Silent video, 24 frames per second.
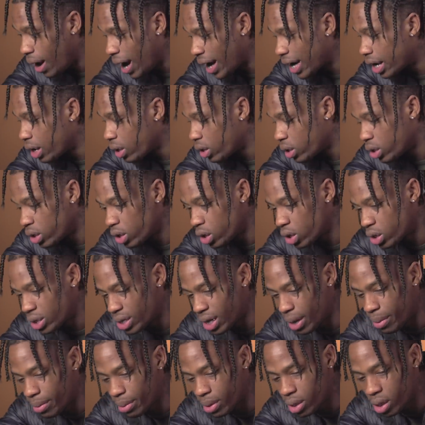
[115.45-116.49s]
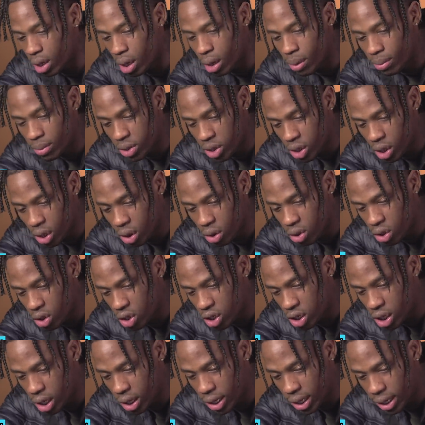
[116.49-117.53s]
I go to those type of um, shows and
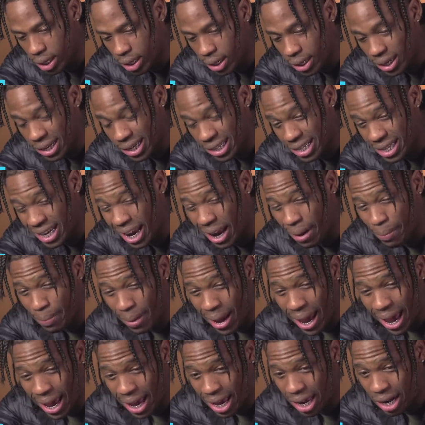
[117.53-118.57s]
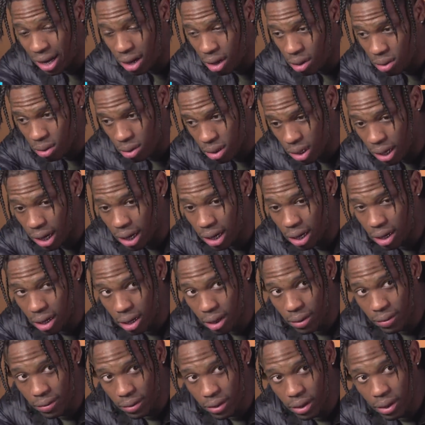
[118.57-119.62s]
shit, and it's not bad. It's like
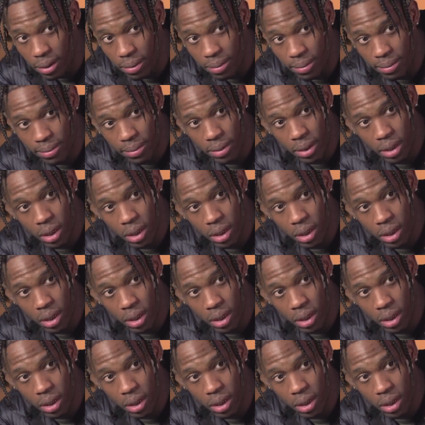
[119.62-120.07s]
good for them,